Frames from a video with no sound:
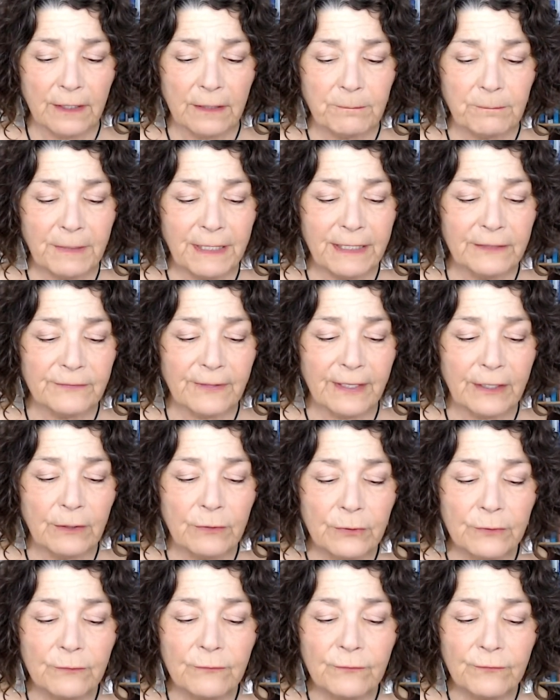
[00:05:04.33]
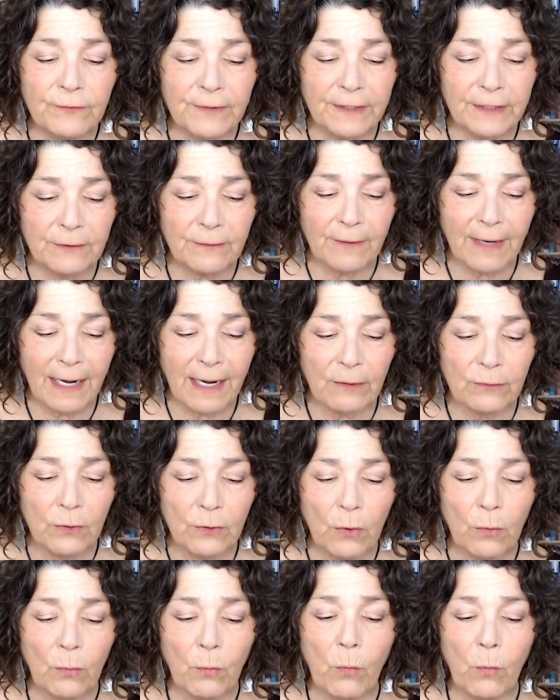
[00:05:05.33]
because I couldn't figure out
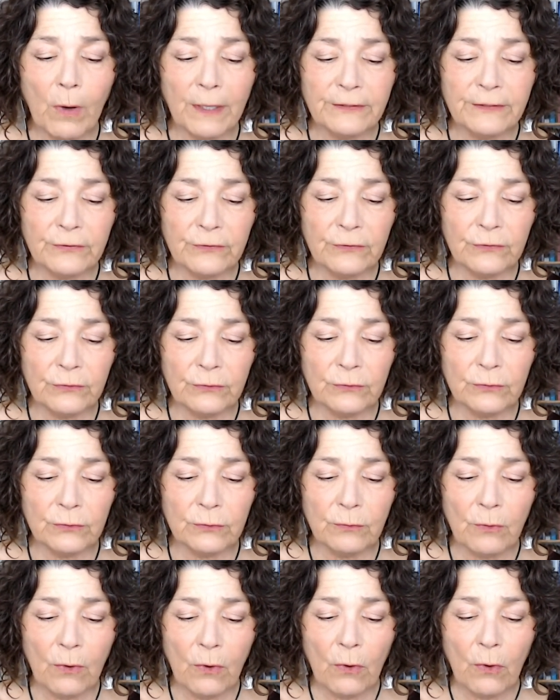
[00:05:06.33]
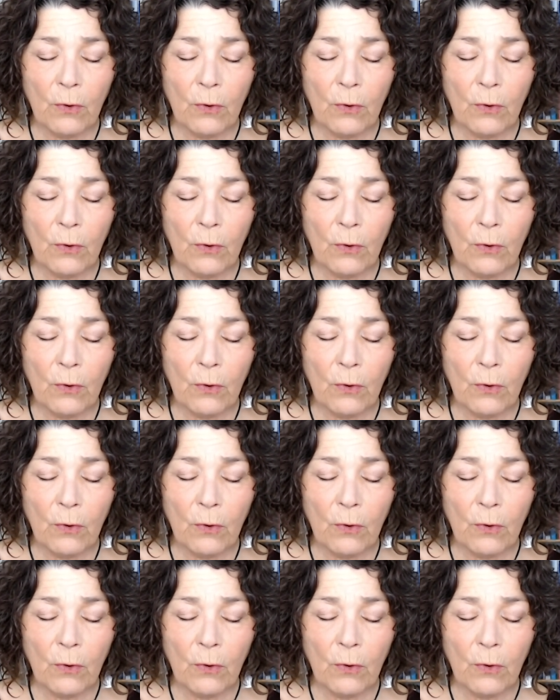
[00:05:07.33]
what to do